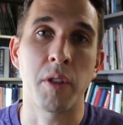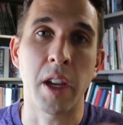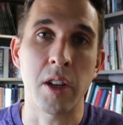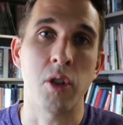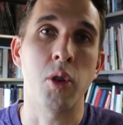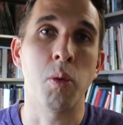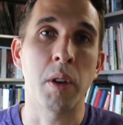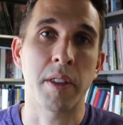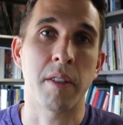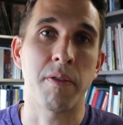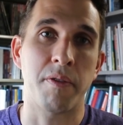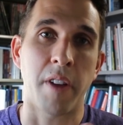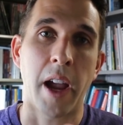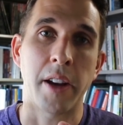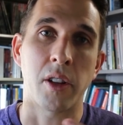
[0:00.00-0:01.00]
They knew what the
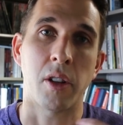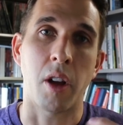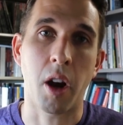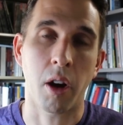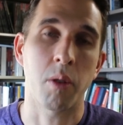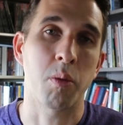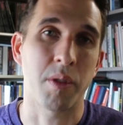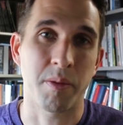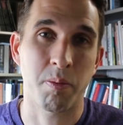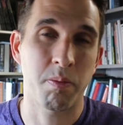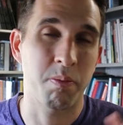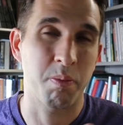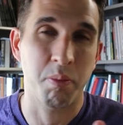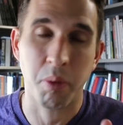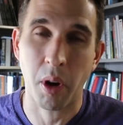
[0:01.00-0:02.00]
final art was
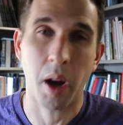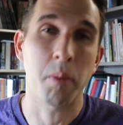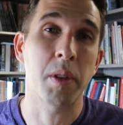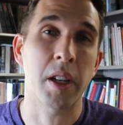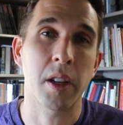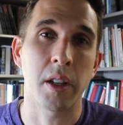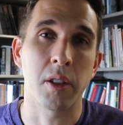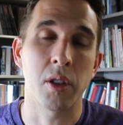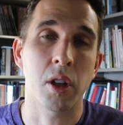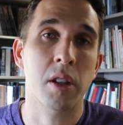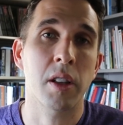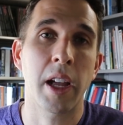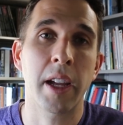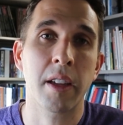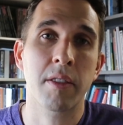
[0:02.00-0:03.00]
probably gonna
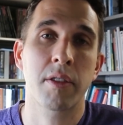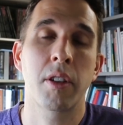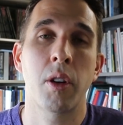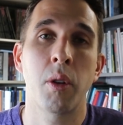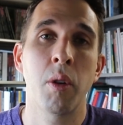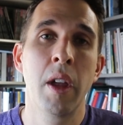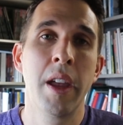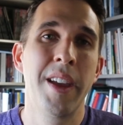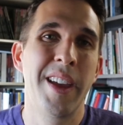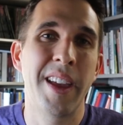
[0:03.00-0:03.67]
look like, so